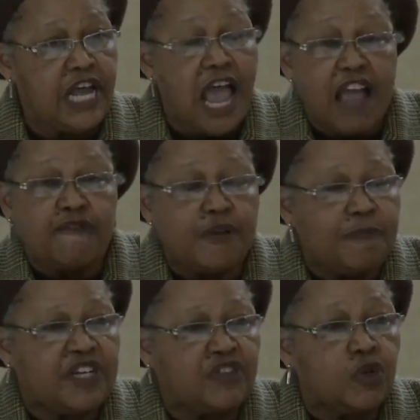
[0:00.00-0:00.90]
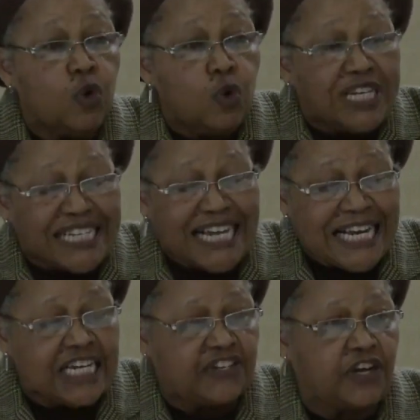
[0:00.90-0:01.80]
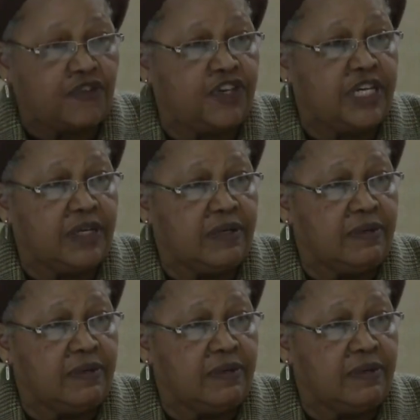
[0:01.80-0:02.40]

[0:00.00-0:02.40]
every person who is in this country.